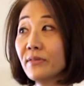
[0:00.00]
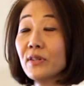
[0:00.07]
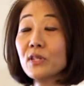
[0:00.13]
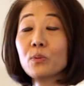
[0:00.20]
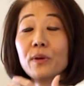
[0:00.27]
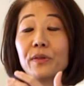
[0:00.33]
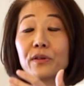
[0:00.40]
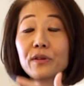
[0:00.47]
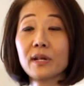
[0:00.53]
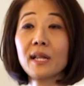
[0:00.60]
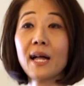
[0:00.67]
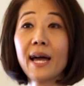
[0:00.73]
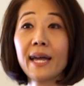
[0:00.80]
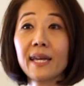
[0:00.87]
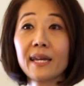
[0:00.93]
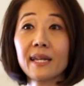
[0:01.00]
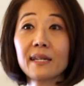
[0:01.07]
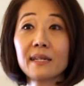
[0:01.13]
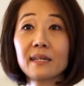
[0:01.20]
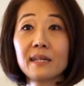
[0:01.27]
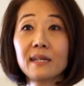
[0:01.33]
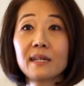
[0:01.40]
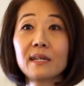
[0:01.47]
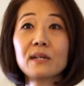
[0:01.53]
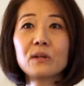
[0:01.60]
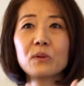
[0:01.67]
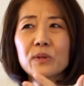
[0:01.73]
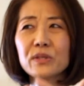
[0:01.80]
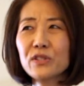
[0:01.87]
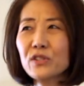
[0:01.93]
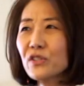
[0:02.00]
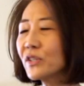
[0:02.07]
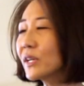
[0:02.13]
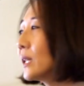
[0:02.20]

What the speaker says: If it's with your client, what does your